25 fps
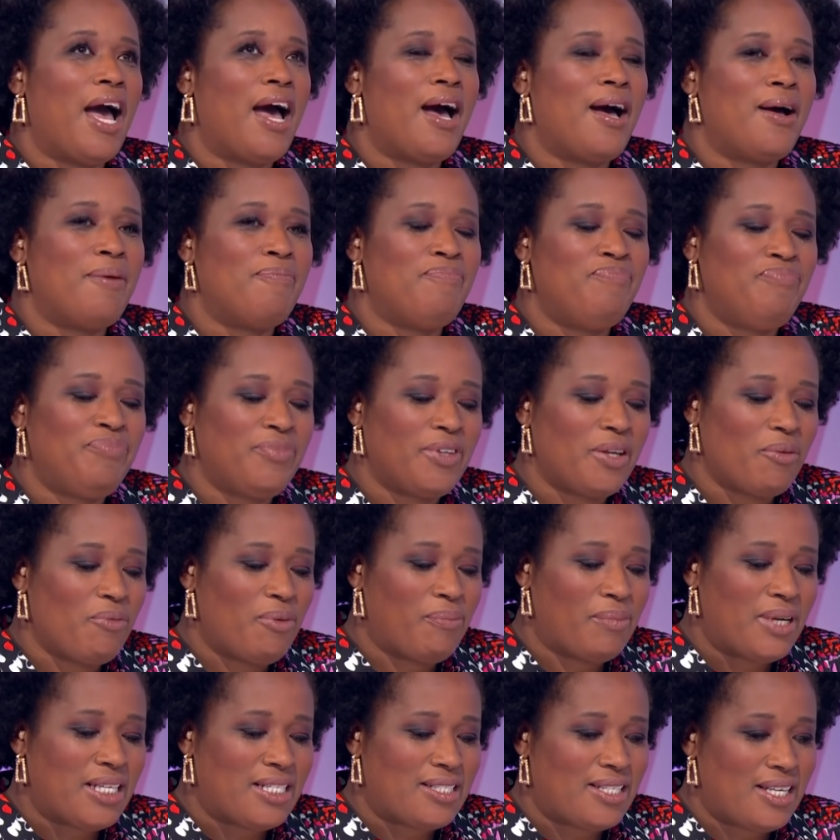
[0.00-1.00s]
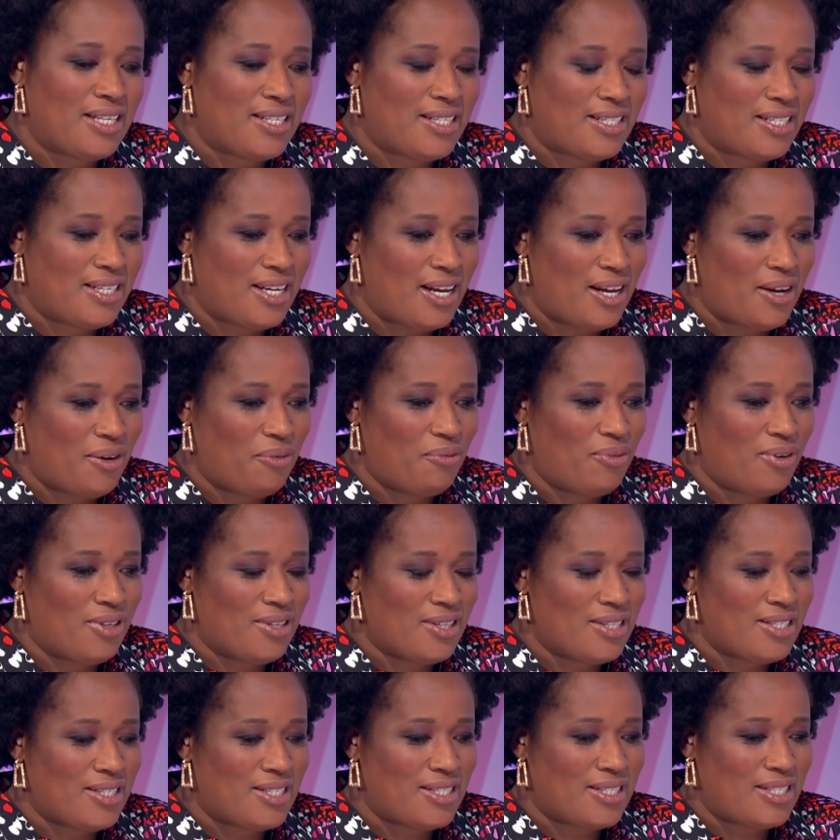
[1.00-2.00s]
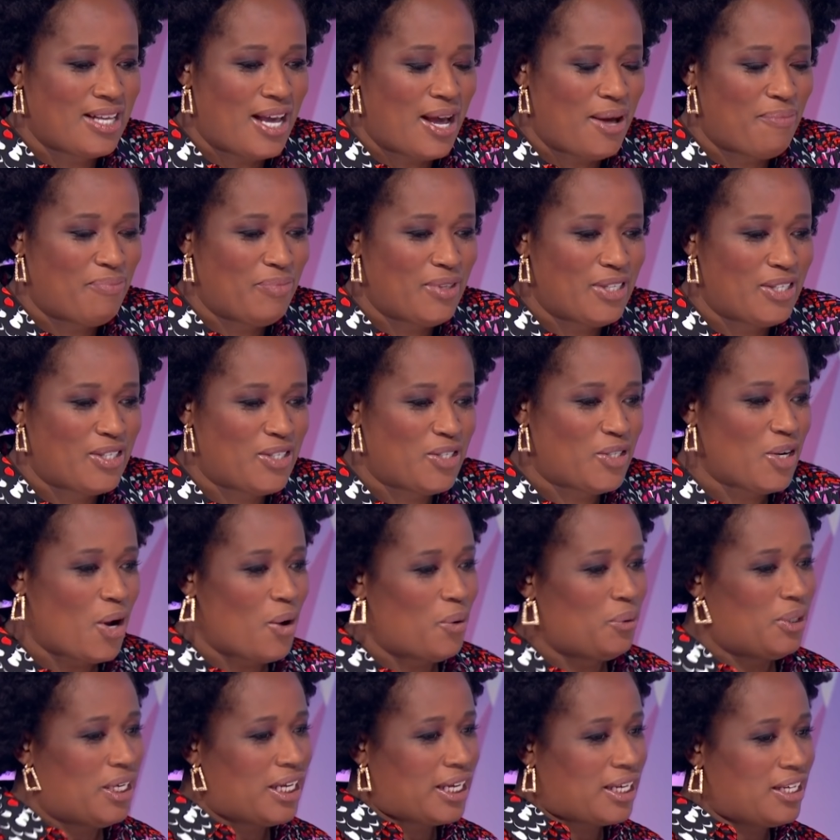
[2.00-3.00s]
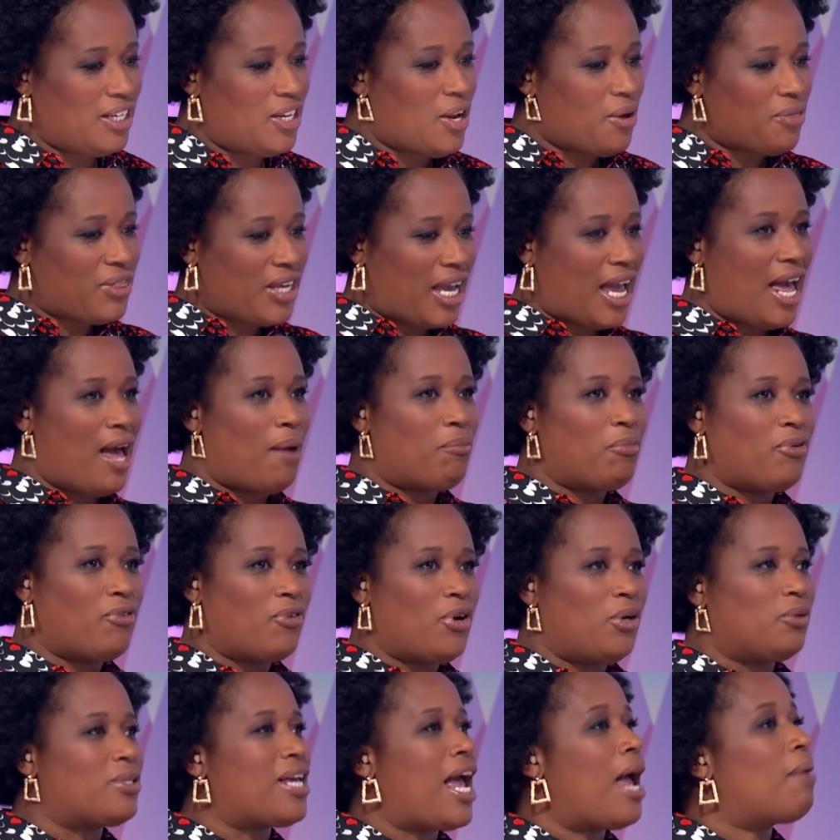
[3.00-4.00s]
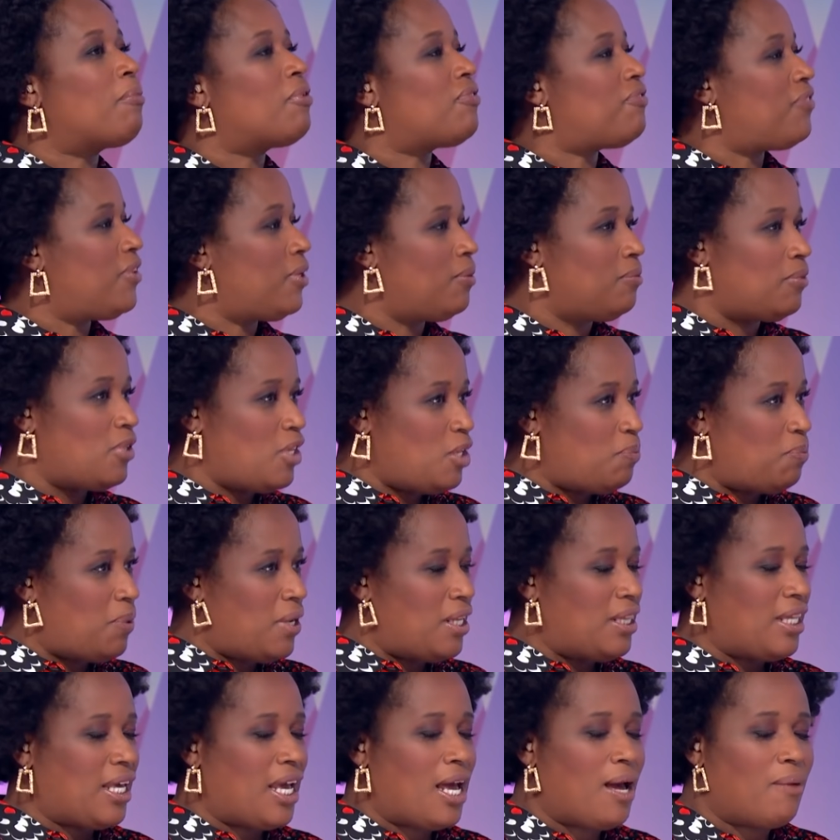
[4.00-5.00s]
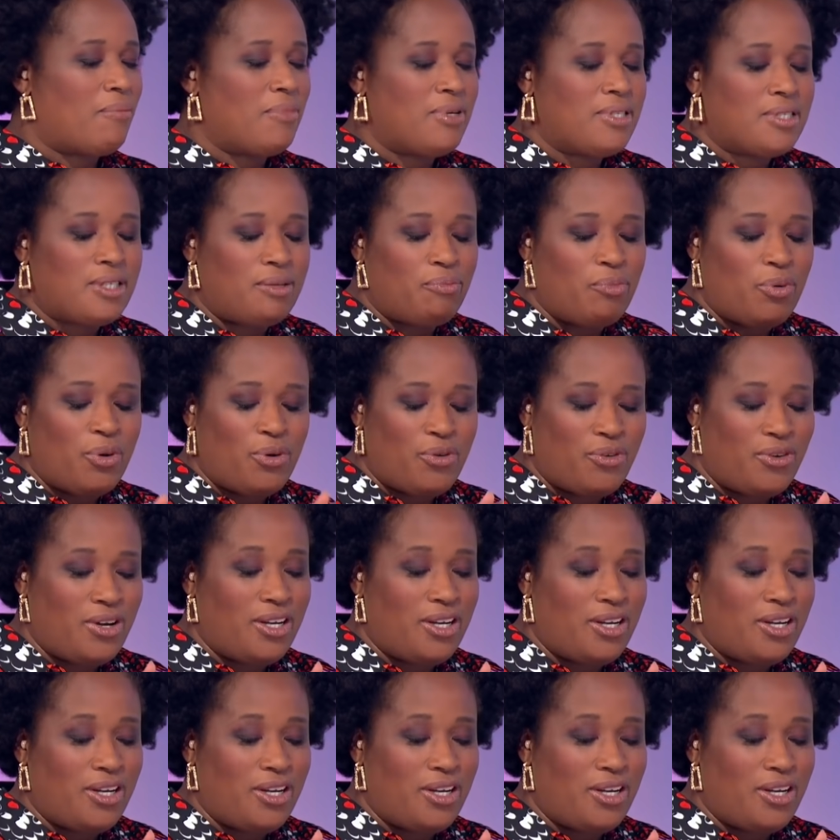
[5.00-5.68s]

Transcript: when my sister once stole, you know, the camera rolls, camera film that you put in the cameras, and we were